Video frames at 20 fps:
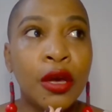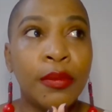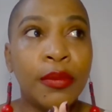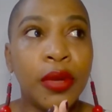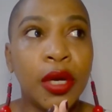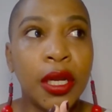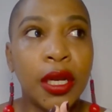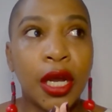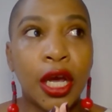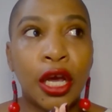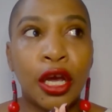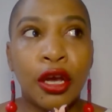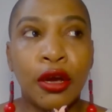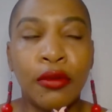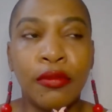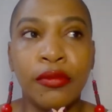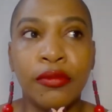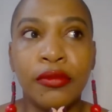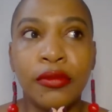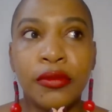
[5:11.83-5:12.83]
But
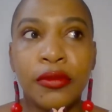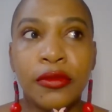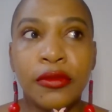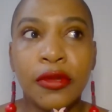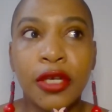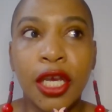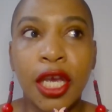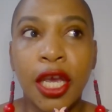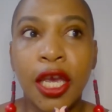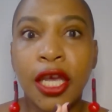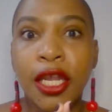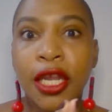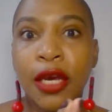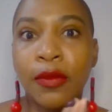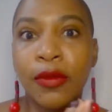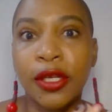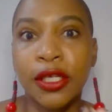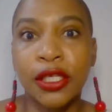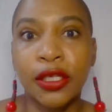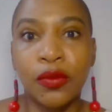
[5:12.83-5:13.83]
and there
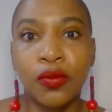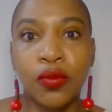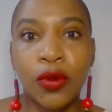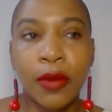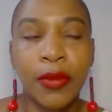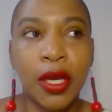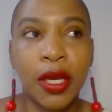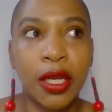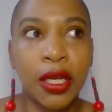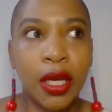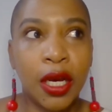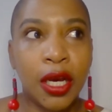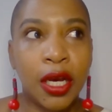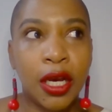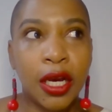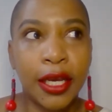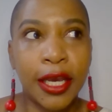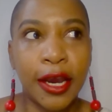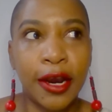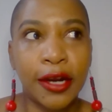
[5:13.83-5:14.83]
was a woman,
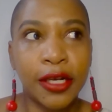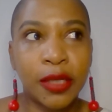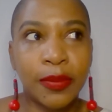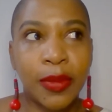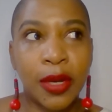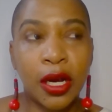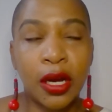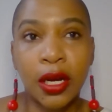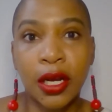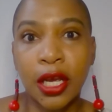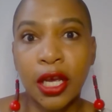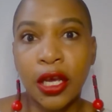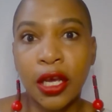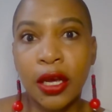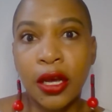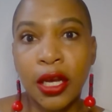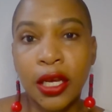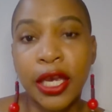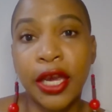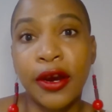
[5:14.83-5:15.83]
character by
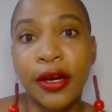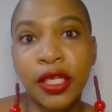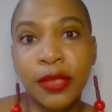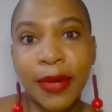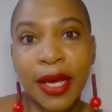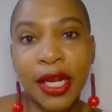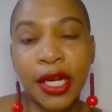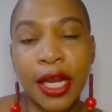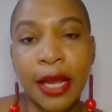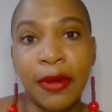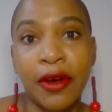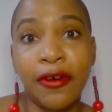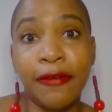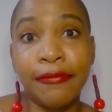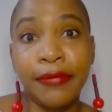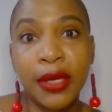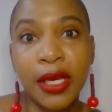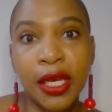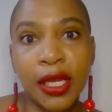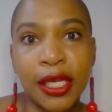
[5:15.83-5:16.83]
the name of
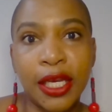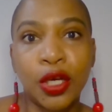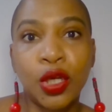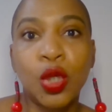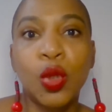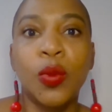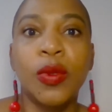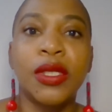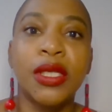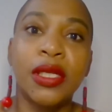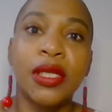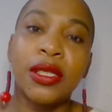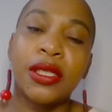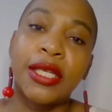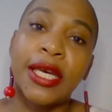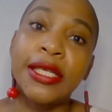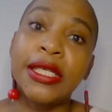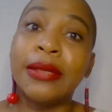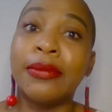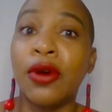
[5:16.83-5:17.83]
Amelia, who was
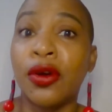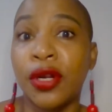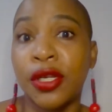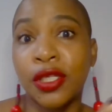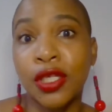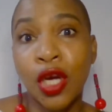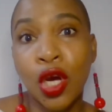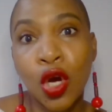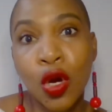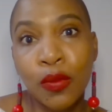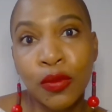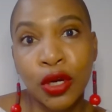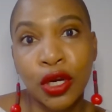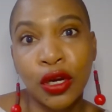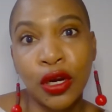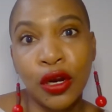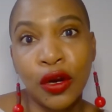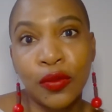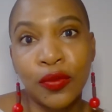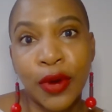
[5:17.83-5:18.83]
Desdemona's
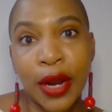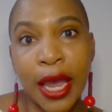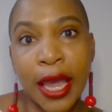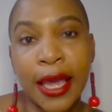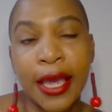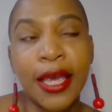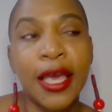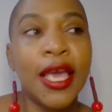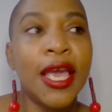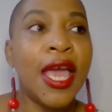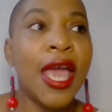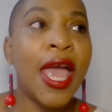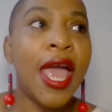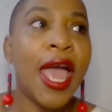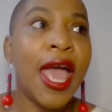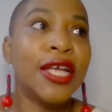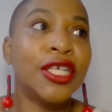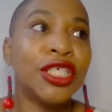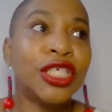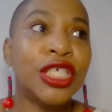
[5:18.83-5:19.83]
homegirl, right?
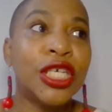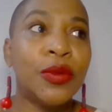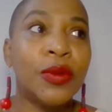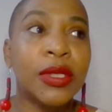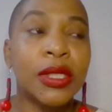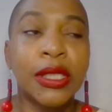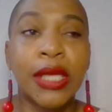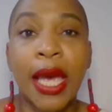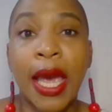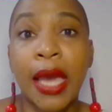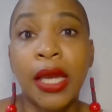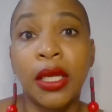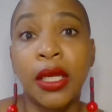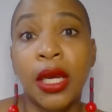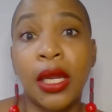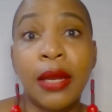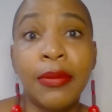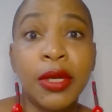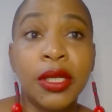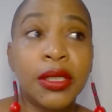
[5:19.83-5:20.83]
And she was like,
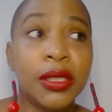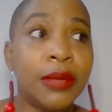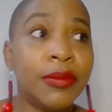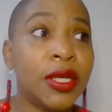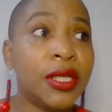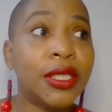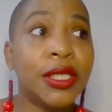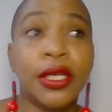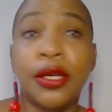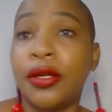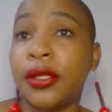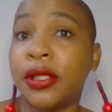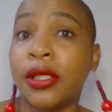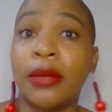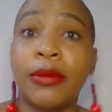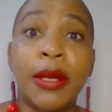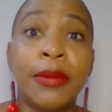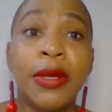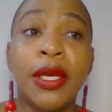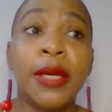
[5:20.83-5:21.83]
"Yo, let me tell you
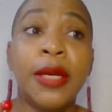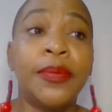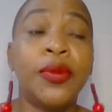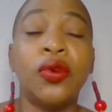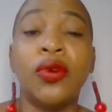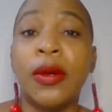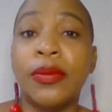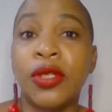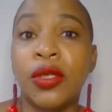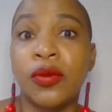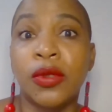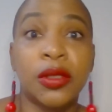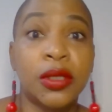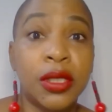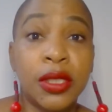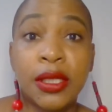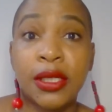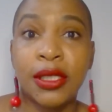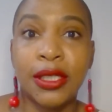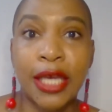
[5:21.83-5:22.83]
something. Let me hip you up
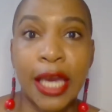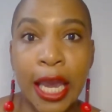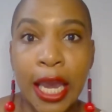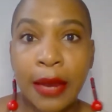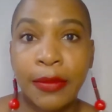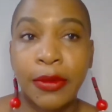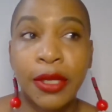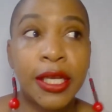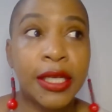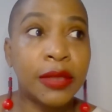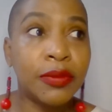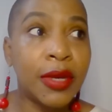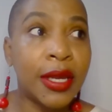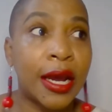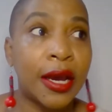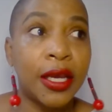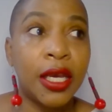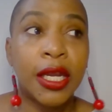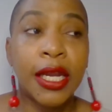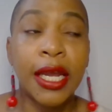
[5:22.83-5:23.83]
to this game. These men
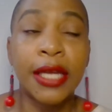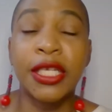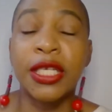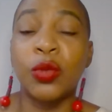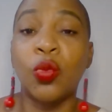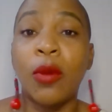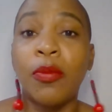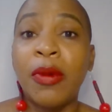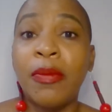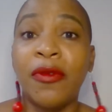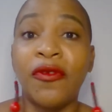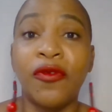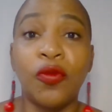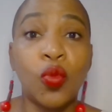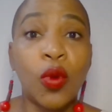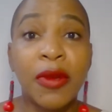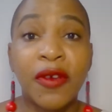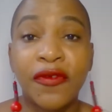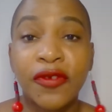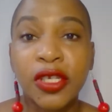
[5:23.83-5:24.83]
out here, they just want
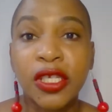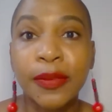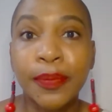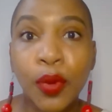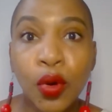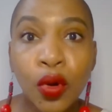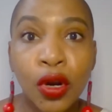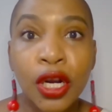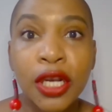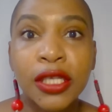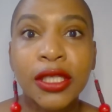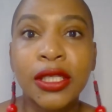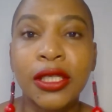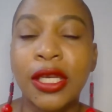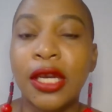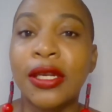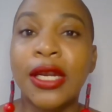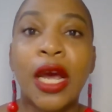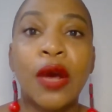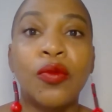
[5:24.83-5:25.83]
women for sports.
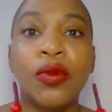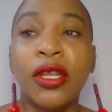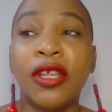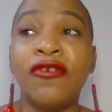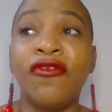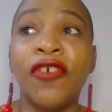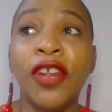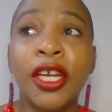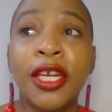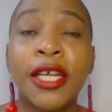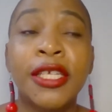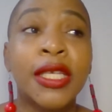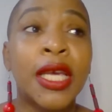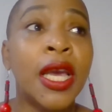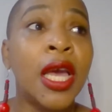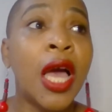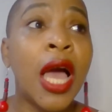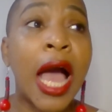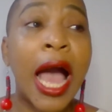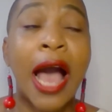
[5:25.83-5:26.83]
They're not really feeling us
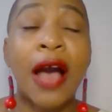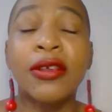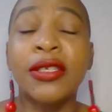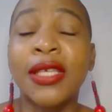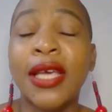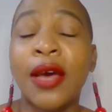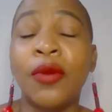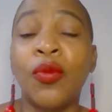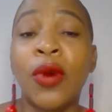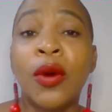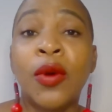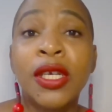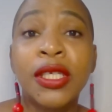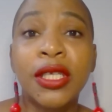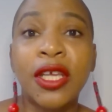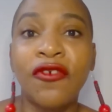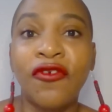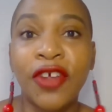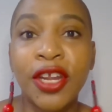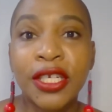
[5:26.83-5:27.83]
outside. Once
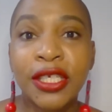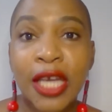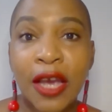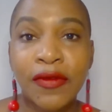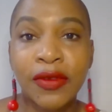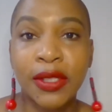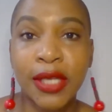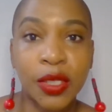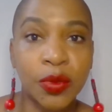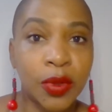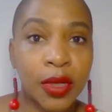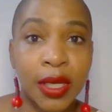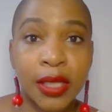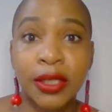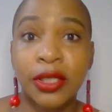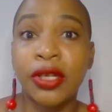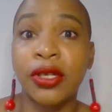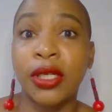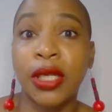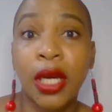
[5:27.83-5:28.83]
they finish having sex with
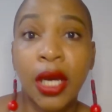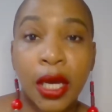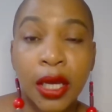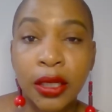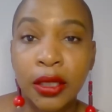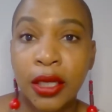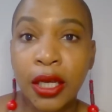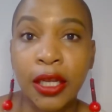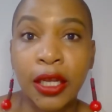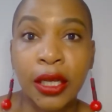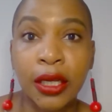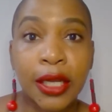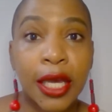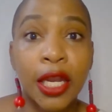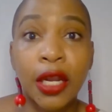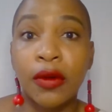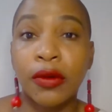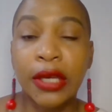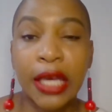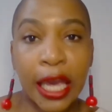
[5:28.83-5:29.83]
us, they're done, honey.
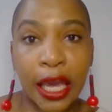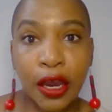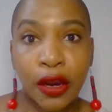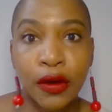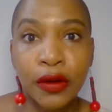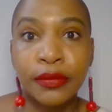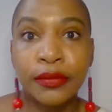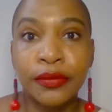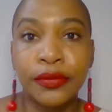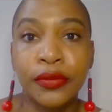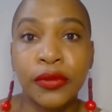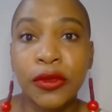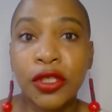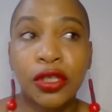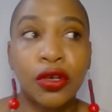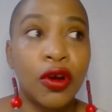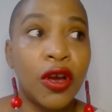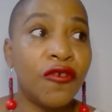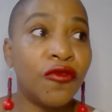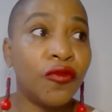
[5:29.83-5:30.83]
They don't care.
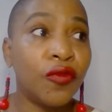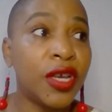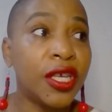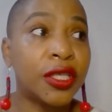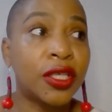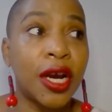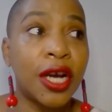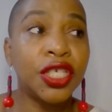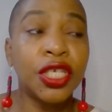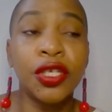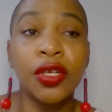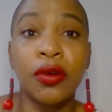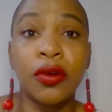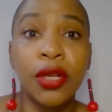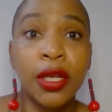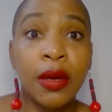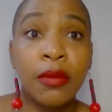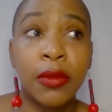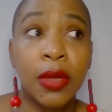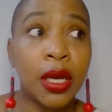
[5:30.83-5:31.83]
So if we start cheating
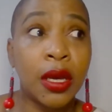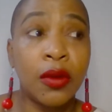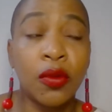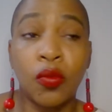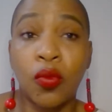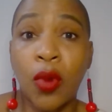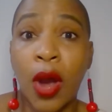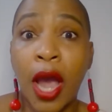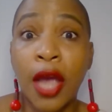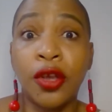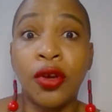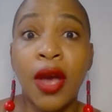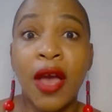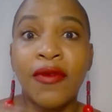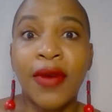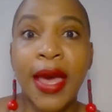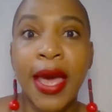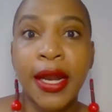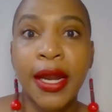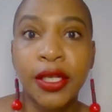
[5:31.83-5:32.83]
on them, then why are you gonna
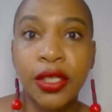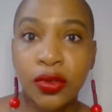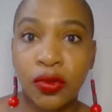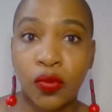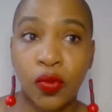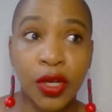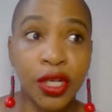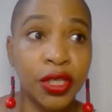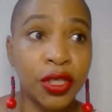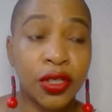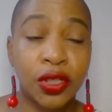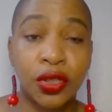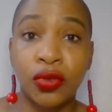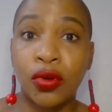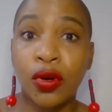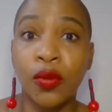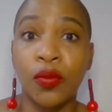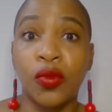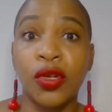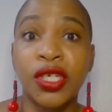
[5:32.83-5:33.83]
have an attitude? We're
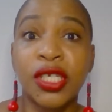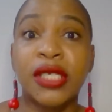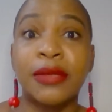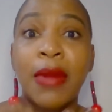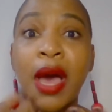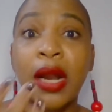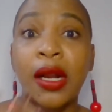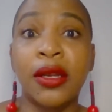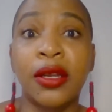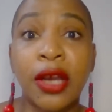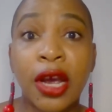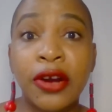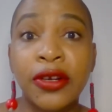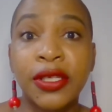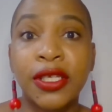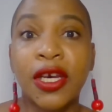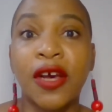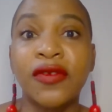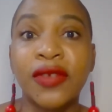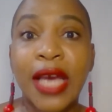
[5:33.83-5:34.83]
just modeling
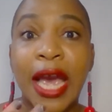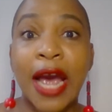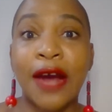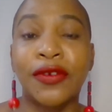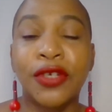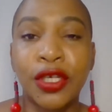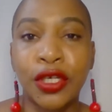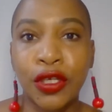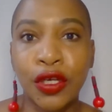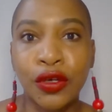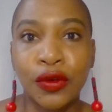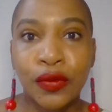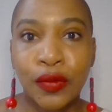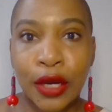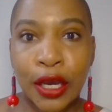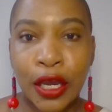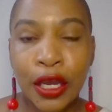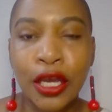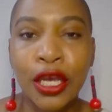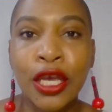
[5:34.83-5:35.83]
ourselves after you,
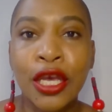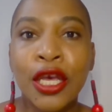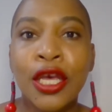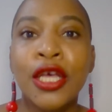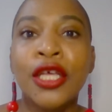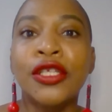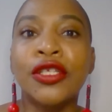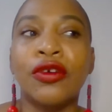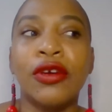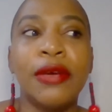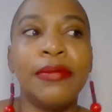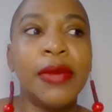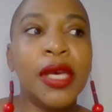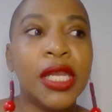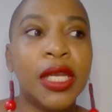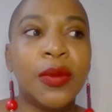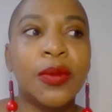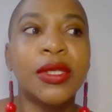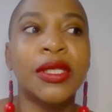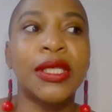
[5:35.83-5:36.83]
right?" So
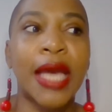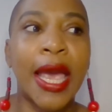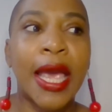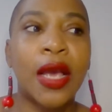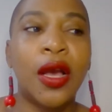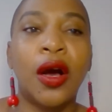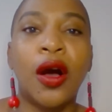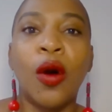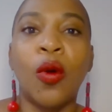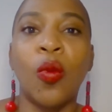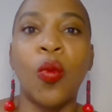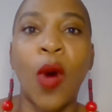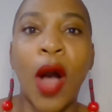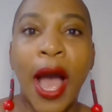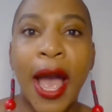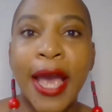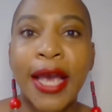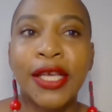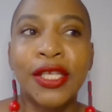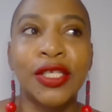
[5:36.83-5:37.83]
Amelia was like a
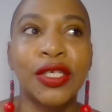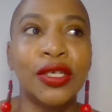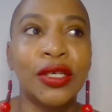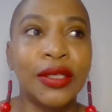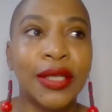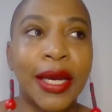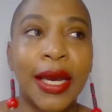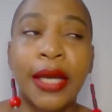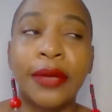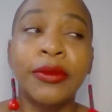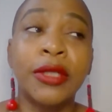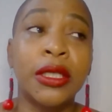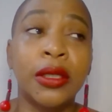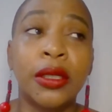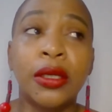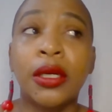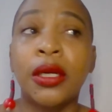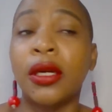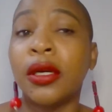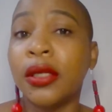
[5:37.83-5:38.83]
wiser, like,
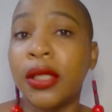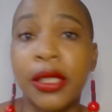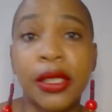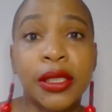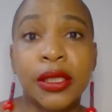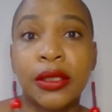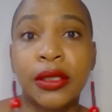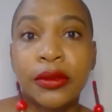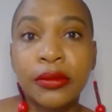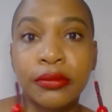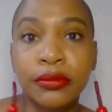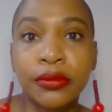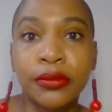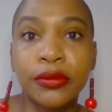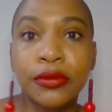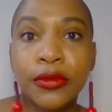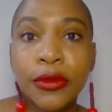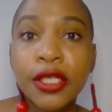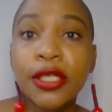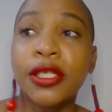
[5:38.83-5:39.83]
"Girl, listen,
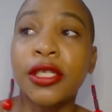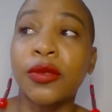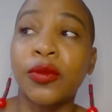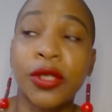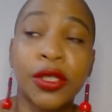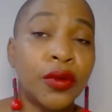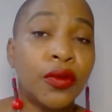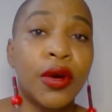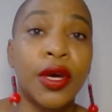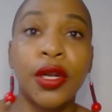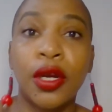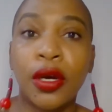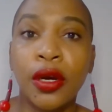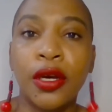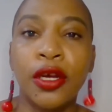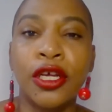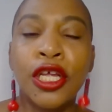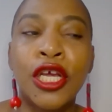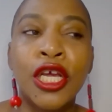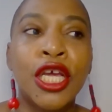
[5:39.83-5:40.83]
this is what's going
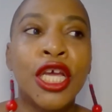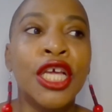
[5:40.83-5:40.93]
on."